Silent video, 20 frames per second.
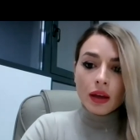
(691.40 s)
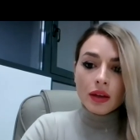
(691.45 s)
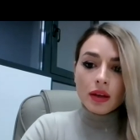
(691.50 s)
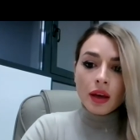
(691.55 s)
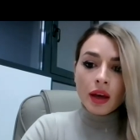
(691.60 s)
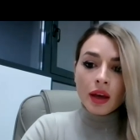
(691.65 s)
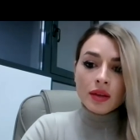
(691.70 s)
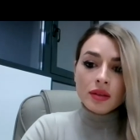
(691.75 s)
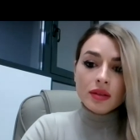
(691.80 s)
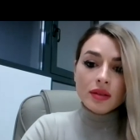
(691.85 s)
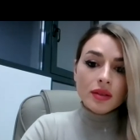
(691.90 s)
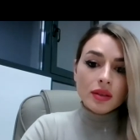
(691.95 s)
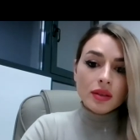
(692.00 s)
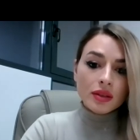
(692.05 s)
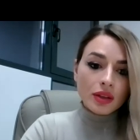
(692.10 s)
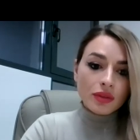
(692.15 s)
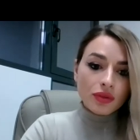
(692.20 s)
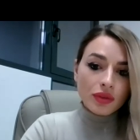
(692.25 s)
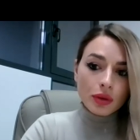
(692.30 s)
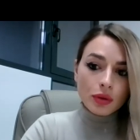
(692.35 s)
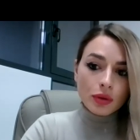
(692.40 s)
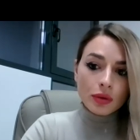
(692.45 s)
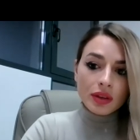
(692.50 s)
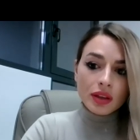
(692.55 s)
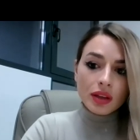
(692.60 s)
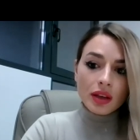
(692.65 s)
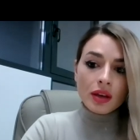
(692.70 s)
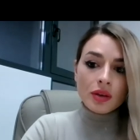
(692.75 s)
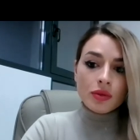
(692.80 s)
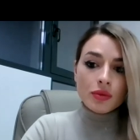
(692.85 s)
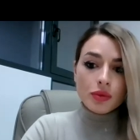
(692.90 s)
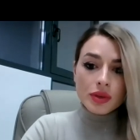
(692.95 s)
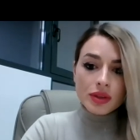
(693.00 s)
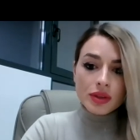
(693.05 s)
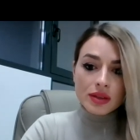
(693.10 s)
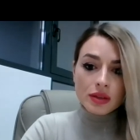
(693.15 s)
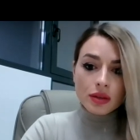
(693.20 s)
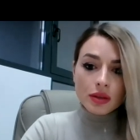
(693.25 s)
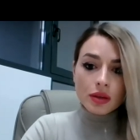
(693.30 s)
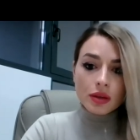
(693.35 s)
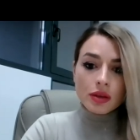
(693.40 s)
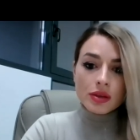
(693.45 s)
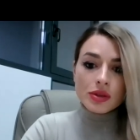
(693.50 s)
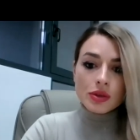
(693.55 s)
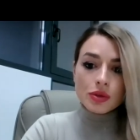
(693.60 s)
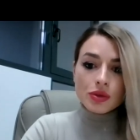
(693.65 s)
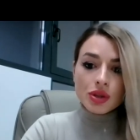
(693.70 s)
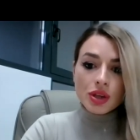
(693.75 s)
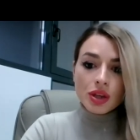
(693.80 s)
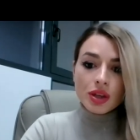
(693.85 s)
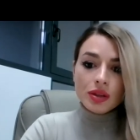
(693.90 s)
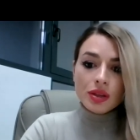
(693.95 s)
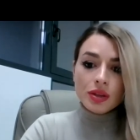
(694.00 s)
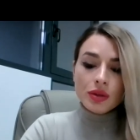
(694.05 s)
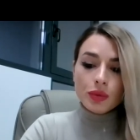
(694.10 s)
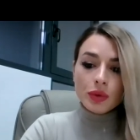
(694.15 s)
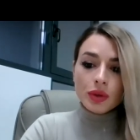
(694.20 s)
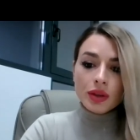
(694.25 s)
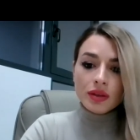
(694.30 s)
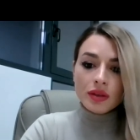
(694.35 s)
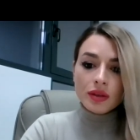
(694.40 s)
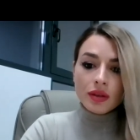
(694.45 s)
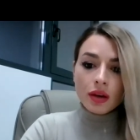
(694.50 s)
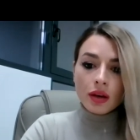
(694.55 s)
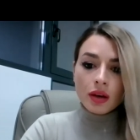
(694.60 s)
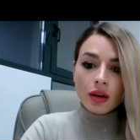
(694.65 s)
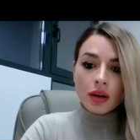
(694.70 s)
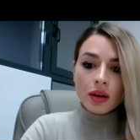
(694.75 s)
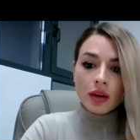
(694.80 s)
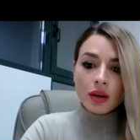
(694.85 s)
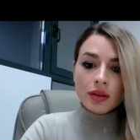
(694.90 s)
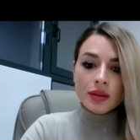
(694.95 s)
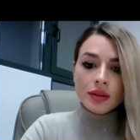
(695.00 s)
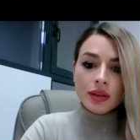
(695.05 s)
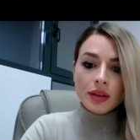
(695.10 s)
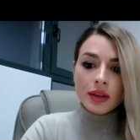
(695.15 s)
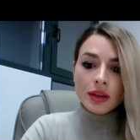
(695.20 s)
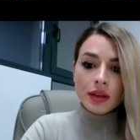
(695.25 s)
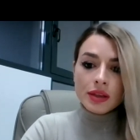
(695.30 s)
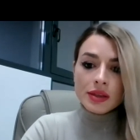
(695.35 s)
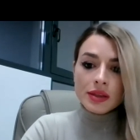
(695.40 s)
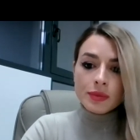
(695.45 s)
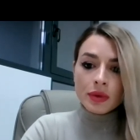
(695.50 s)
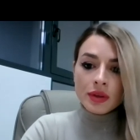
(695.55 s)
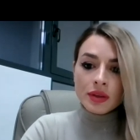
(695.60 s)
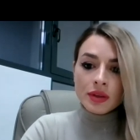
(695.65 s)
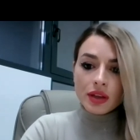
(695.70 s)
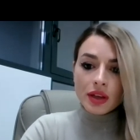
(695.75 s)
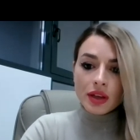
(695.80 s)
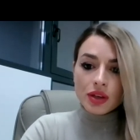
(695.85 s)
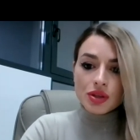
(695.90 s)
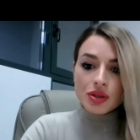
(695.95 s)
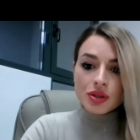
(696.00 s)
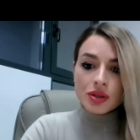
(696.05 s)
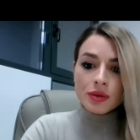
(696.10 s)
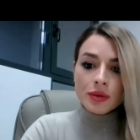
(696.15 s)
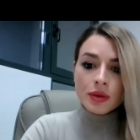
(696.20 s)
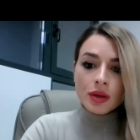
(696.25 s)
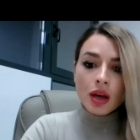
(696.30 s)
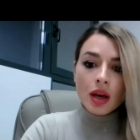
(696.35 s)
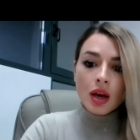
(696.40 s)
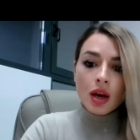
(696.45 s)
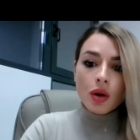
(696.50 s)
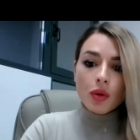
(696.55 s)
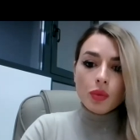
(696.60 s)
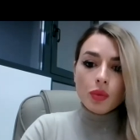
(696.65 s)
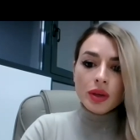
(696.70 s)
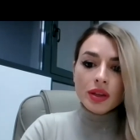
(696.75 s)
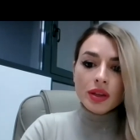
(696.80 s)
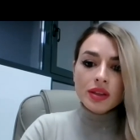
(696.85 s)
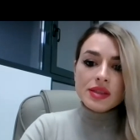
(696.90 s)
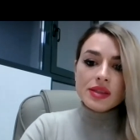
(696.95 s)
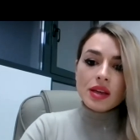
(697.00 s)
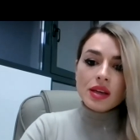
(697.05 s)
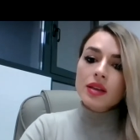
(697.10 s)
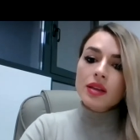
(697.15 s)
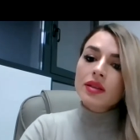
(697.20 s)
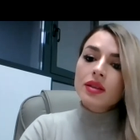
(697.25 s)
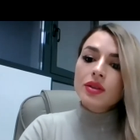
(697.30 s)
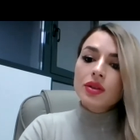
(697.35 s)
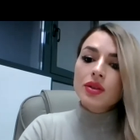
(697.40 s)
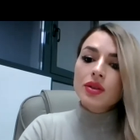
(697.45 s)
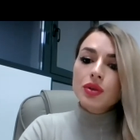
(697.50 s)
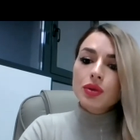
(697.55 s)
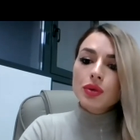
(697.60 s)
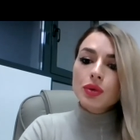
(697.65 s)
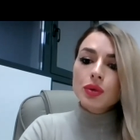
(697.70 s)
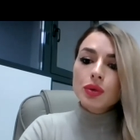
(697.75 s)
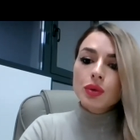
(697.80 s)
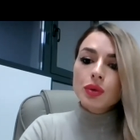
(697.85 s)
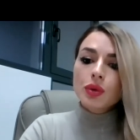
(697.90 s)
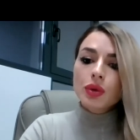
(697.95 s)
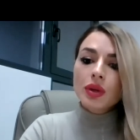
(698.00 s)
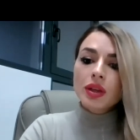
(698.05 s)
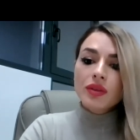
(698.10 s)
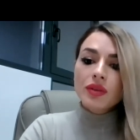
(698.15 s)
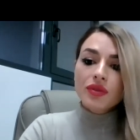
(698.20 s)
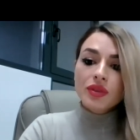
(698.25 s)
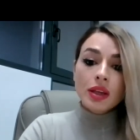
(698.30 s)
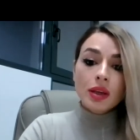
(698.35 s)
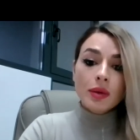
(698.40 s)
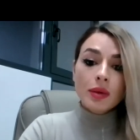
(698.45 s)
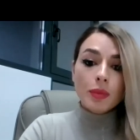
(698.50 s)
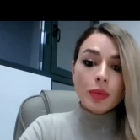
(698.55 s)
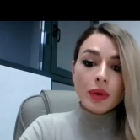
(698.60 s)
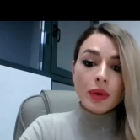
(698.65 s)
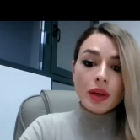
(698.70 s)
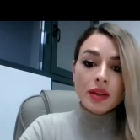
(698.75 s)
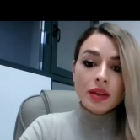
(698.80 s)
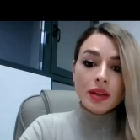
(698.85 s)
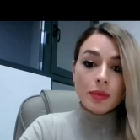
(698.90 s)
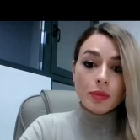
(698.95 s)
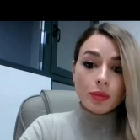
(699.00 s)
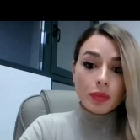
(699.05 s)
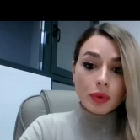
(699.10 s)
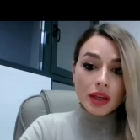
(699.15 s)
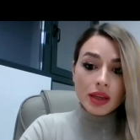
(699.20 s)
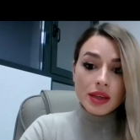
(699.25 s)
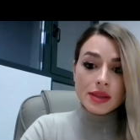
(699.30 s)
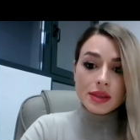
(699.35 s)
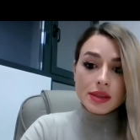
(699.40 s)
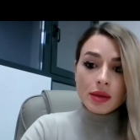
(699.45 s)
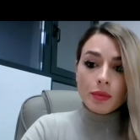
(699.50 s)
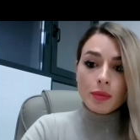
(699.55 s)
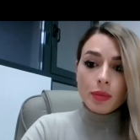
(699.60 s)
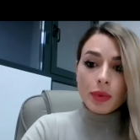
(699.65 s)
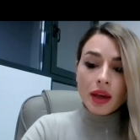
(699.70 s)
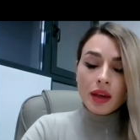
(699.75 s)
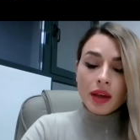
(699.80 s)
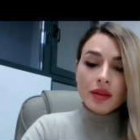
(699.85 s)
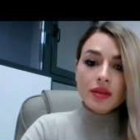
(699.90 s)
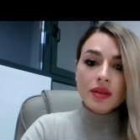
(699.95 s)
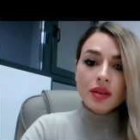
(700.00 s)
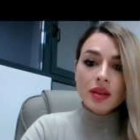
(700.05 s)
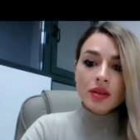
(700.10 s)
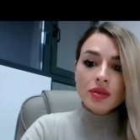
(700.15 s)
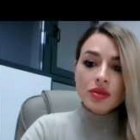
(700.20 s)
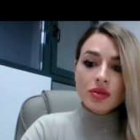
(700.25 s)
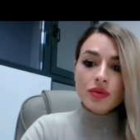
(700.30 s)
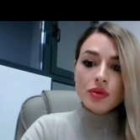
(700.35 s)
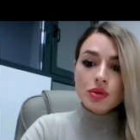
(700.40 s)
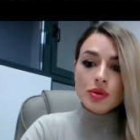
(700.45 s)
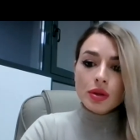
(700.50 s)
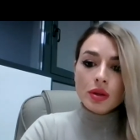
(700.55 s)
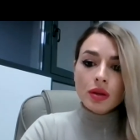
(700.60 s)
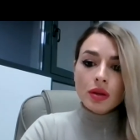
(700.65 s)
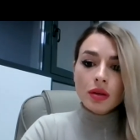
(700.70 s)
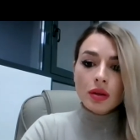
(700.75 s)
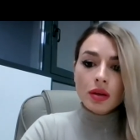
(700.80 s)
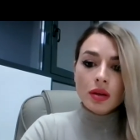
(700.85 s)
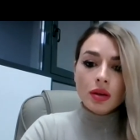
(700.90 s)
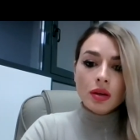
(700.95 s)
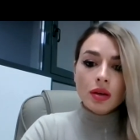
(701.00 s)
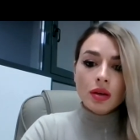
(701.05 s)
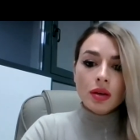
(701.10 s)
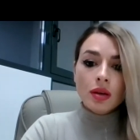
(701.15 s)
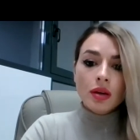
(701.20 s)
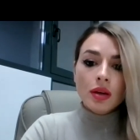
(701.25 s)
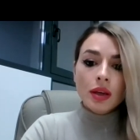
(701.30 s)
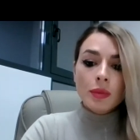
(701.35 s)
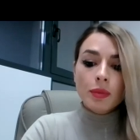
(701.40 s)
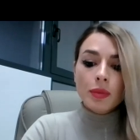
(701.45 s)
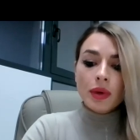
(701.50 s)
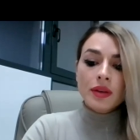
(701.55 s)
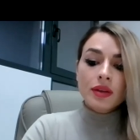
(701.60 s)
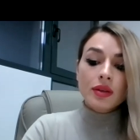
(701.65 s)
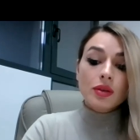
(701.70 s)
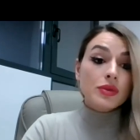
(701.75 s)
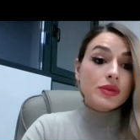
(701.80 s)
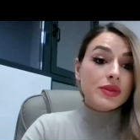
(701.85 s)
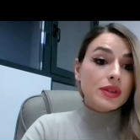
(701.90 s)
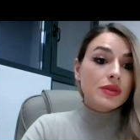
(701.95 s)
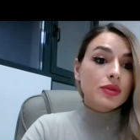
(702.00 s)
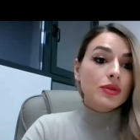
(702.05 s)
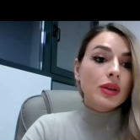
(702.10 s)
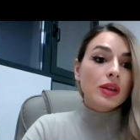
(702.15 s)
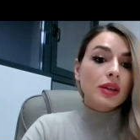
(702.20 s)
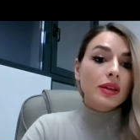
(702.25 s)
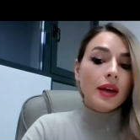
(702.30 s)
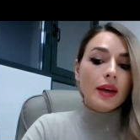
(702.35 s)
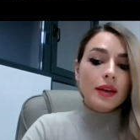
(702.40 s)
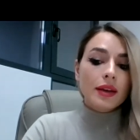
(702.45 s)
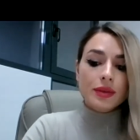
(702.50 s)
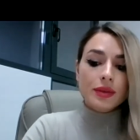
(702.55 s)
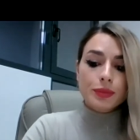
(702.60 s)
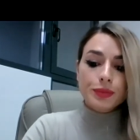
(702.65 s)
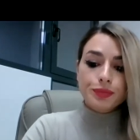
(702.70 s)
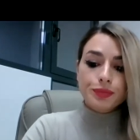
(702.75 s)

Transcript: and the difficulty and risk associated with the explantation, we decided to leave the implant in place and plant the individual implant considering that.